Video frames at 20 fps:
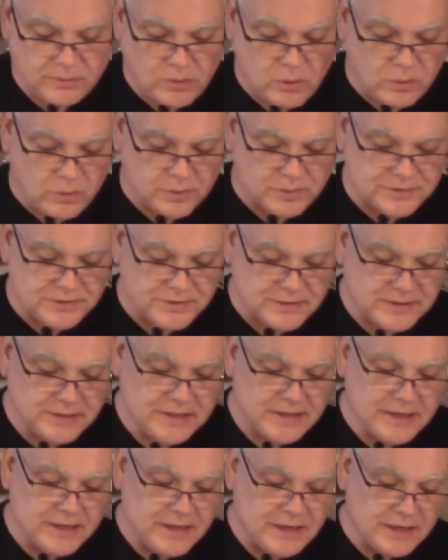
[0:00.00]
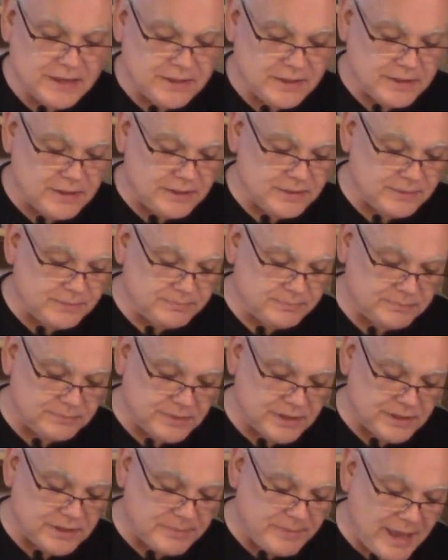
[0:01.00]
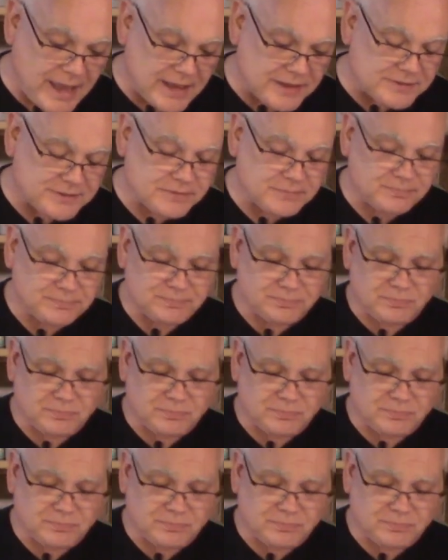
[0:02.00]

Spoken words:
holes in the bats.